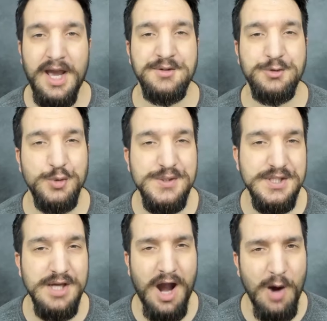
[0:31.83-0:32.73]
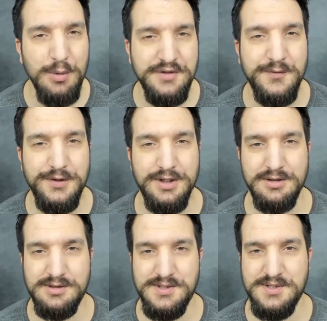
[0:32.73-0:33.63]
and to see how it
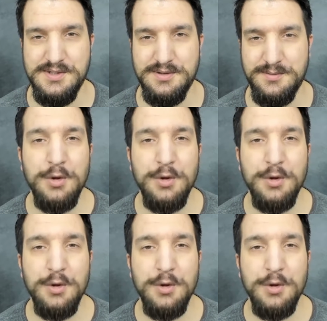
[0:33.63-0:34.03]
feels.